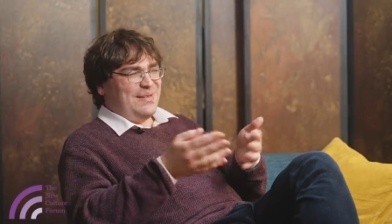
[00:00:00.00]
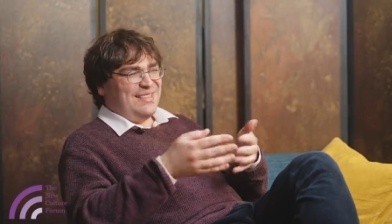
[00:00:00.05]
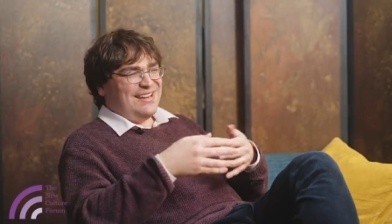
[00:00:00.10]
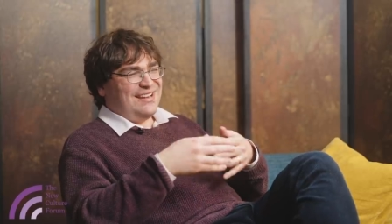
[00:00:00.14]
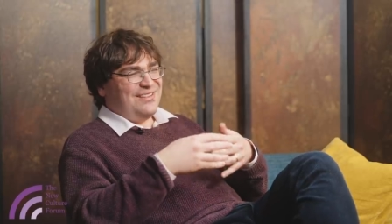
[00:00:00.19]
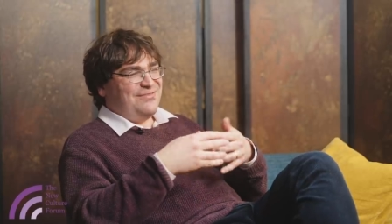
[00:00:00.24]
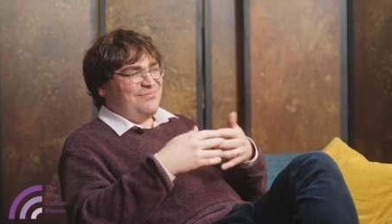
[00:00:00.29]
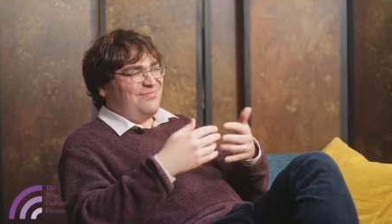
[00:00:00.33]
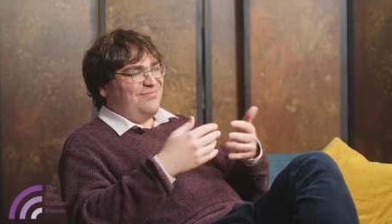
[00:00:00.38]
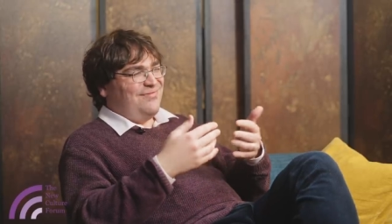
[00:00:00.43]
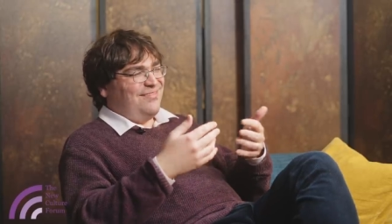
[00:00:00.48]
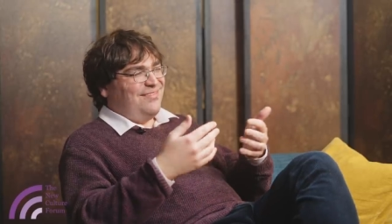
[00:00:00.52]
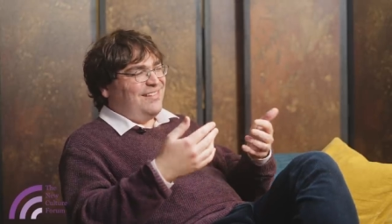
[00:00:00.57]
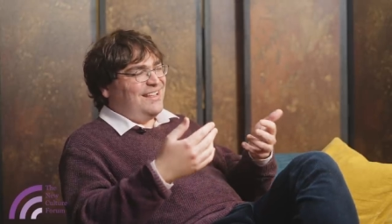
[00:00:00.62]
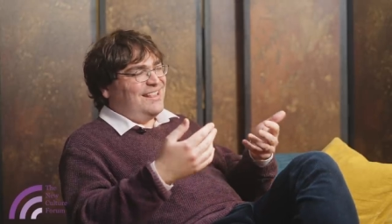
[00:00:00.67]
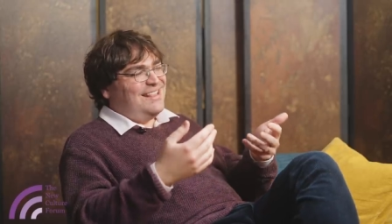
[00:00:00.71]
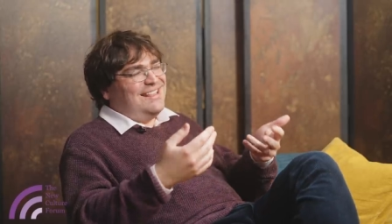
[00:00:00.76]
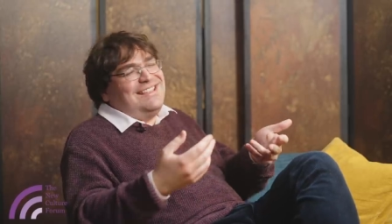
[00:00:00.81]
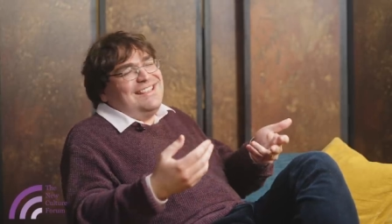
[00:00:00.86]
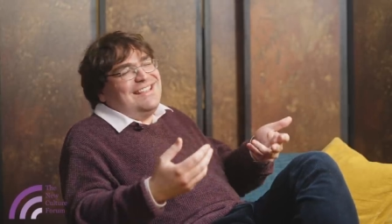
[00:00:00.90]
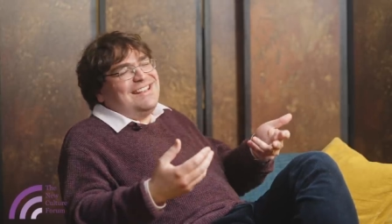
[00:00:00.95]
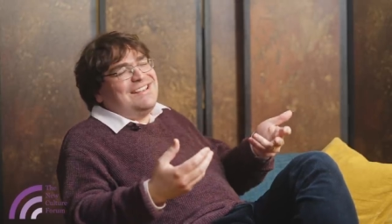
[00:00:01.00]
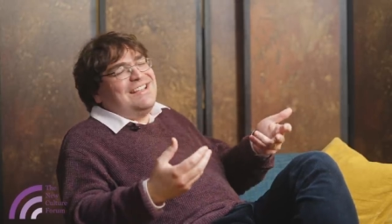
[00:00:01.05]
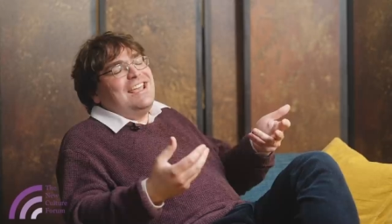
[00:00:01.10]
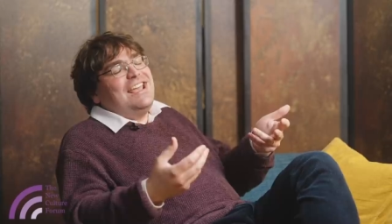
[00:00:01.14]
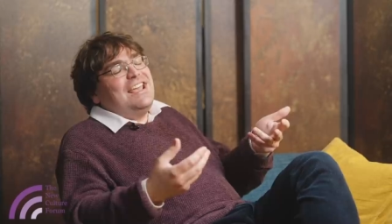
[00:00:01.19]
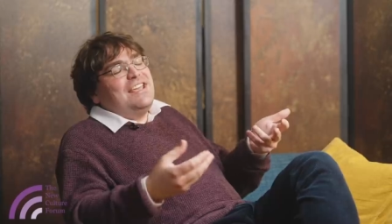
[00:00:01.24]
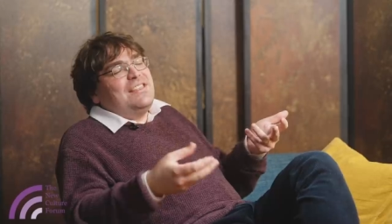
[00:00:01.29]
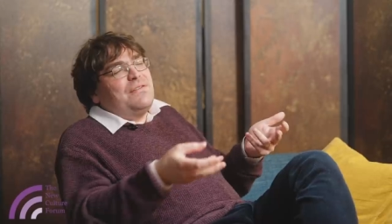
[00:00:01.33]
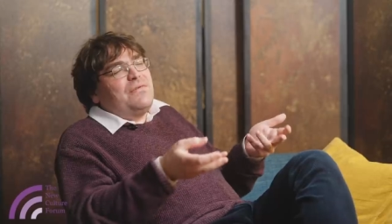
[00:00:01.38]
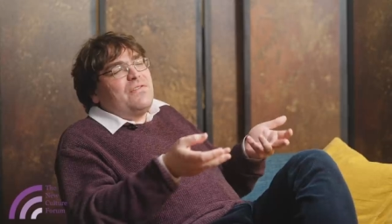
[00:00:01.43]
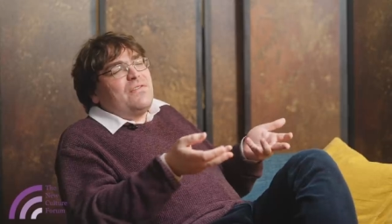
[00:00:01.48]
but
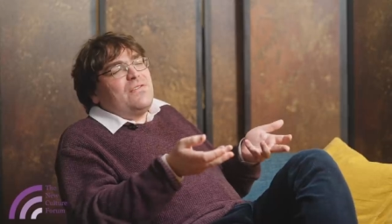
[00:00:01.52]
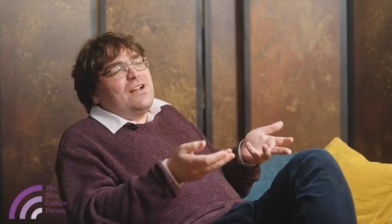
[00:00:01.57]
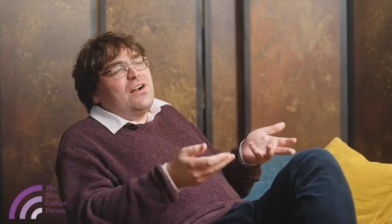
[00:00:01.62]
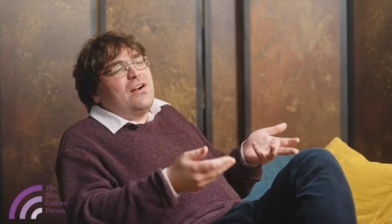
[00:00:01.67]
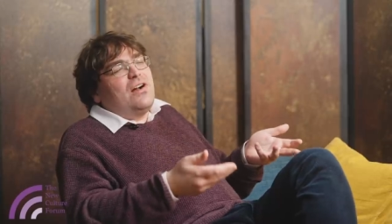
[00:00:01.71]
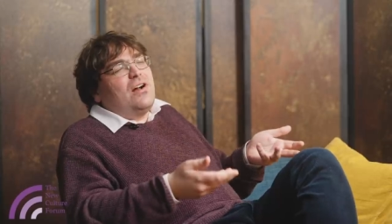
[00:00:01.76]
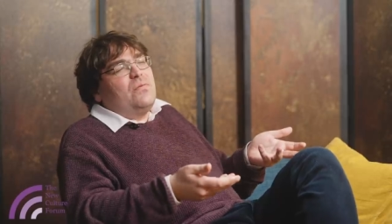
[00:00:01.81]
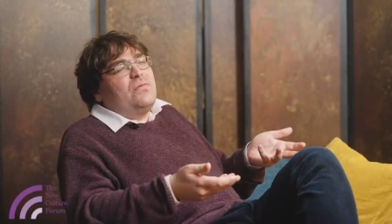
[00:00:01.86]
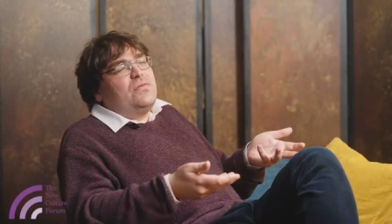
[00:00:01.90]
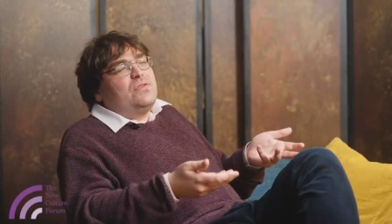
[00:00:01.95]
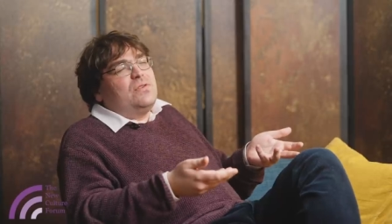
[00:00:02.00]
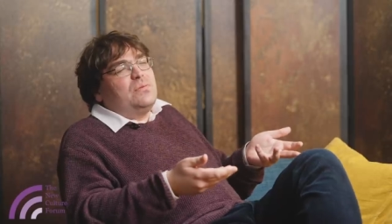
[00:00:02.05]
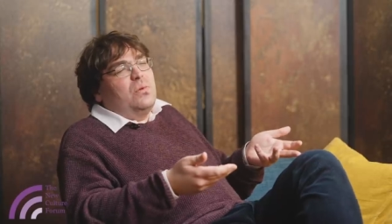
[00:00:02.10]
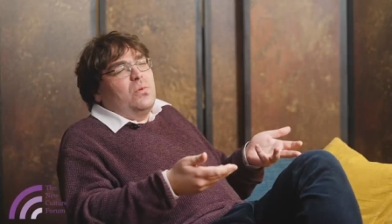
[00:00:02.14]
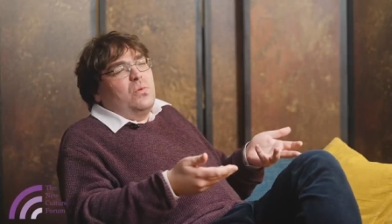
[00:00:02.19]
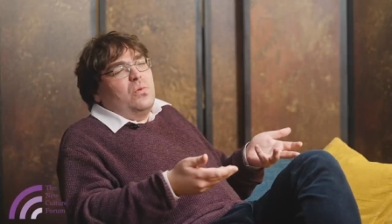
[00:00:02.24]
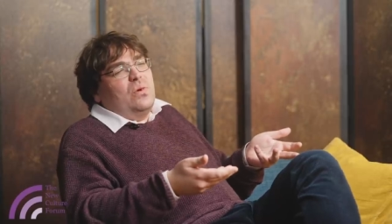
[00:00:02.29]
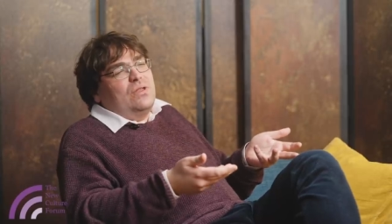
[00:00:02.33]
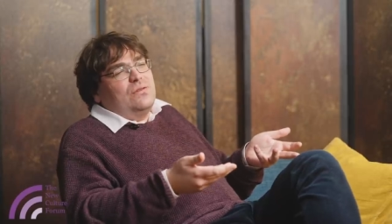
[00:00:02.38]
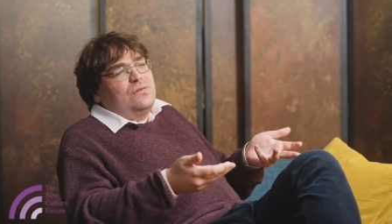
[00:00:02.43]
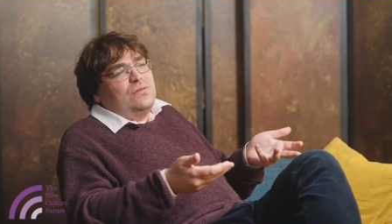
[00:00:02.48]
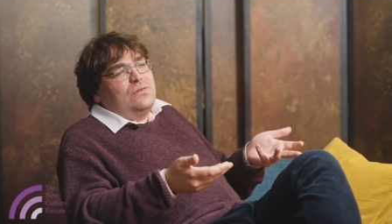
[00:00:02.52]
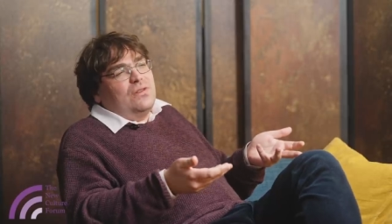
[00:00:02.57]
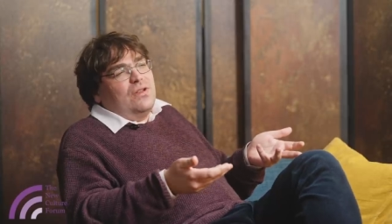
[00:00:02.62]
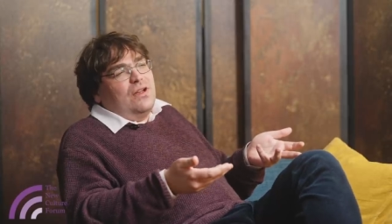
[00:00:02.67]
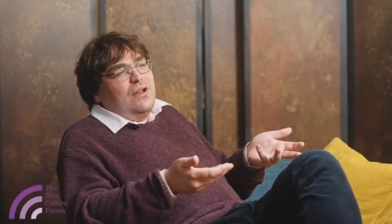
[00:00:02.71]
they're very uncomfortable with.